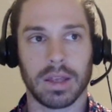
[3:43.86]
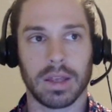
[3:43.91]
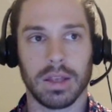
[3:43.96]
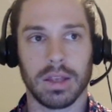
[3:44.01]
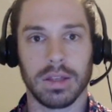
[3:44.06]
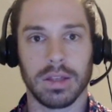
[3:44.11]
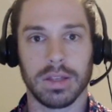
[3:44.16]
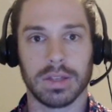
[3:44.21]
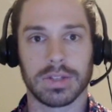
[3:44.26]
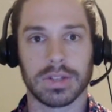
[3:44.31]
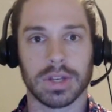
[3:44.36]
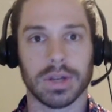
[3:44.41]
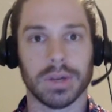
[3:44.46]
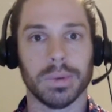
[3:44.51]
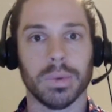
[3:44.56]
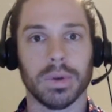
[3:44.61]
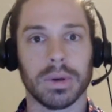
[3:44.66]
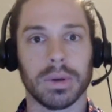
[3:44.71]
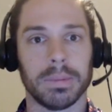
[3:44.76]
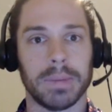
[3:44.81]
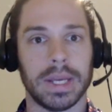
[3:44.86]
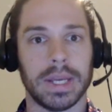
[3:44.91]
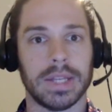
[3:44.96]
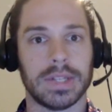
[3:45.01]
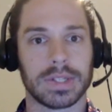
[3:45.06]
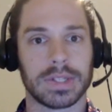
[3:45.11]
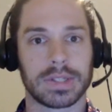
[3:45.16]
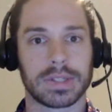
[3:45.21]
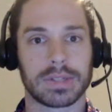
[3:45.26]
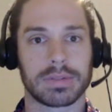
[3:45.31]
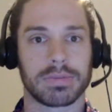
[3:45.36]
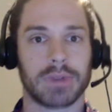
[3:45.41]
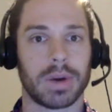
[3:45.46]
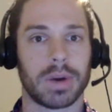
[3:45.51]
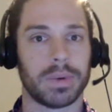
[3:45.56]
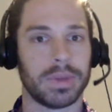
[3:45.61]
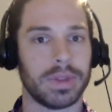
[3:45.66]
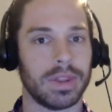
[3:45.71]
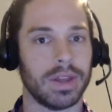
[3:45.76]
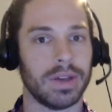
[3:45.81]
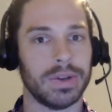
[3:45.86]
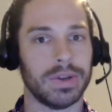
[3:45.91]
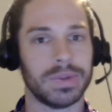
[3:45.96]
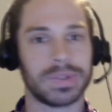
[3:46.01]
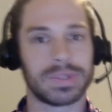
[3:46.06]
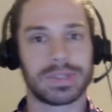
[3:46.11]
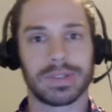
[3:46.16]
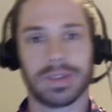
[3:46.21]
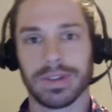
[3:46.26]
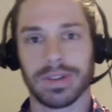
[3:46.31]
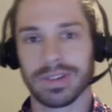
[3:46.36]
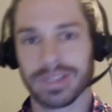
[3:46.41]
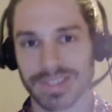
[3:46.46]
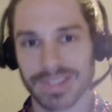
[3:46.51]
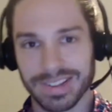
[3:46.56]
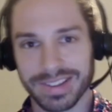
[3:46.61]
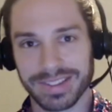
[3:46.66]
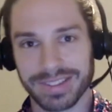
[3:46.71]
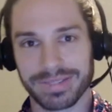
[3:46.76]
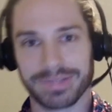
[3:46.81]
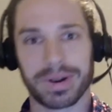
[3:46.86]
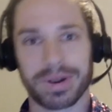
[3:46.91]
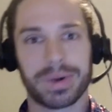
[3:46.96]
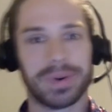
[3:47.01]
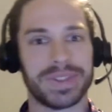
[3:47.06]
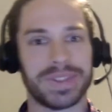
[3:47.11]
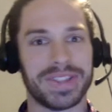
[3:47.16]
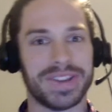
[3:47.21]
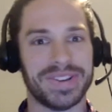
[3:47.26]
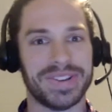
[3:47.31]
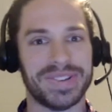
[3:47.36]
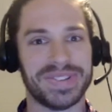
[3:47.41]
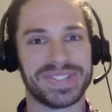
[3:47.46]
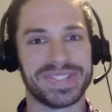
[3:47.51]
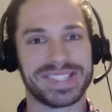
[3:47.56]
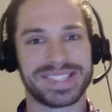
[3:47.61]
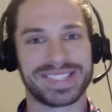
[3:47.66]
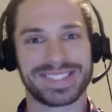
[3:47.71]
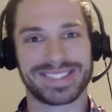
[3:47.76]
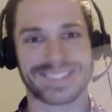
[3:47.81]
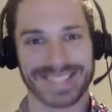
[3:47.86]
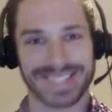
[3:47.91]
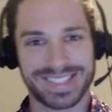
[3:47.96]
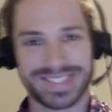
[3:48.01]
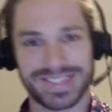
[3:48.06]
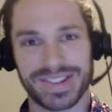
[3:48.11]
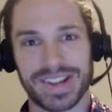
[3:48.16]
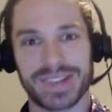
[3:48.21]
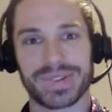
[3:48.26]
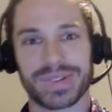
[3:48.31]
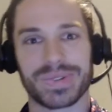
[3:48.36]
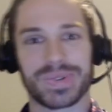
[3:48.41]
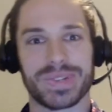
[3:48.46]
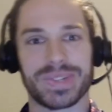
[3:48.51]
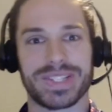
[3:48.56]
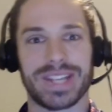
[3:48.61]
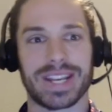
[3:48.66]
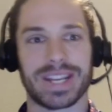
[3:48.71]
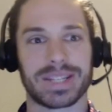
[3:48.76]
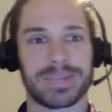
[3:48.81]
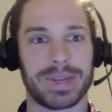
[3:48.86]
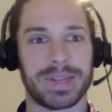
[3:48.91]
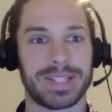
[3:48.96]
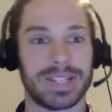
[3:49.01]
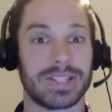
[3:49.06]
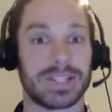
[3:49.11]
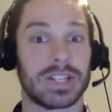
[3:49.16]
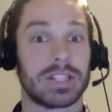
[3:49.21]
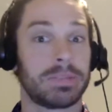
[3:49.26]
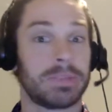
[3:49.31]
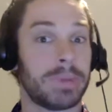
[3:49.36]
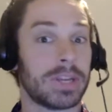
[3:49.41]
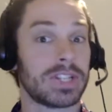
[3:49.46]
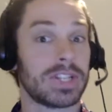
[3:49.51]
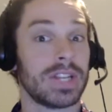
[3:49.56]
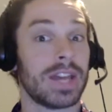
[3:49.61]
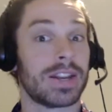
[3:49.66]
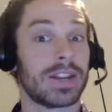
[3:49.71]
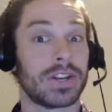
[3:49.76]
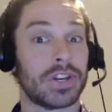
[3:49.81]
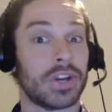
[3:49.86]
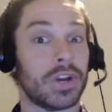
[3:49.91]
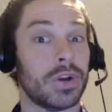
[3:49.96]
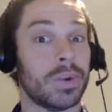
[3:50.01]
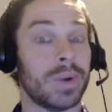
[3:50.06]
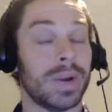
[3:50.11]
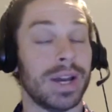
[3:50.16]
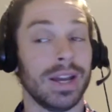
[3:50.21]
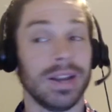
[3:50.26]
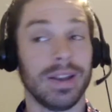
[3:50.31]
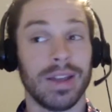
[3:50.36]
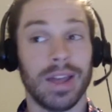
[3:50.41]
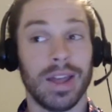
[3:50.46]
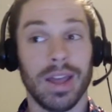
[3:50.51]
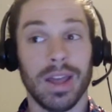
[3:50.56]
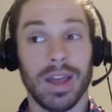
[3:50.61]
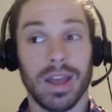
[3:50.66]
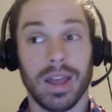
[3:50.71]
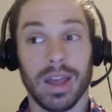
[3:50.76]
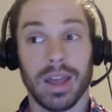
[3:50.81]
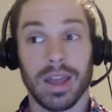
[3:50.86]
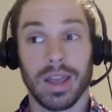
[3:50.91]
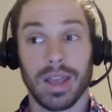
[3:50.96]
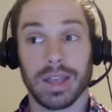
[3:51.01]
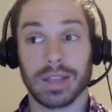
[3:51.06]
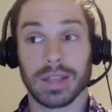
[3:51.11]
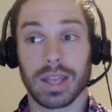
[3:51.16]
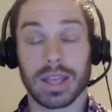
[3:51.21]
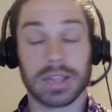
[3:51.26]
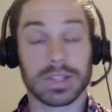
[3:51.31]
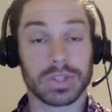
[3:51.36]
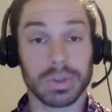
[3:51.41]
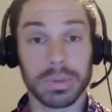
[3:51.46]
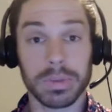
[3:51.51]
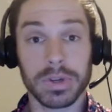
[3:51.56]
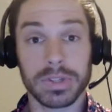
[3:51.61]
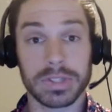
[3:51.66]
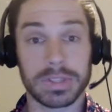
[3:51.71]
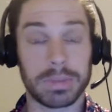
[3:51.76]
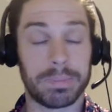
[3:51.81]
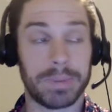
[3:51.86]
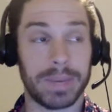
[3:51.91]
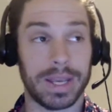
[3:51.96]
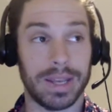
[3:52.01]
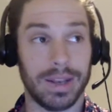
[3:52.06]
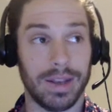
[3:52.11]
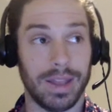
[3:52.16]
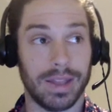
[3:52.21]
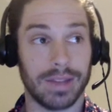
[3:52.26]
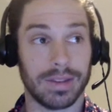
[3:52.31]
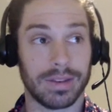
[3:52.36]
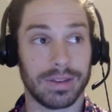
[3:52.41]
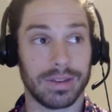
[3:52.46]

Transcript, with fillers: You don't want to be just throwing those straight onto a text message, especially out of nowhere. It's almost a bit, and